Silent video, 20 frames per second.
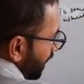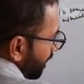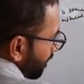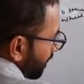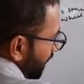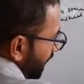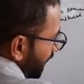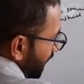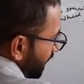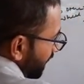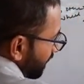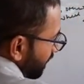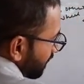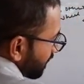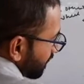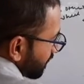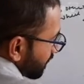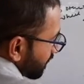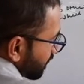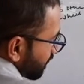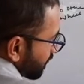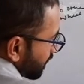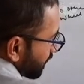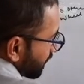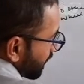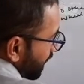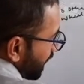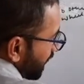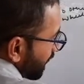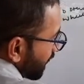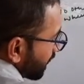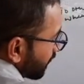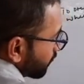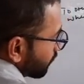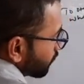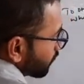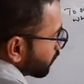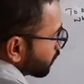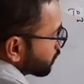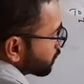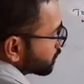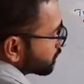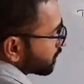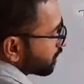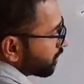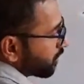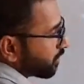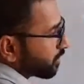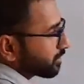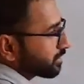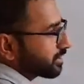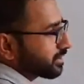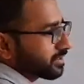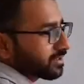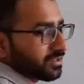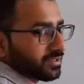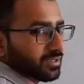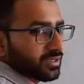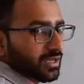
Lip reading: apply a retarding force on the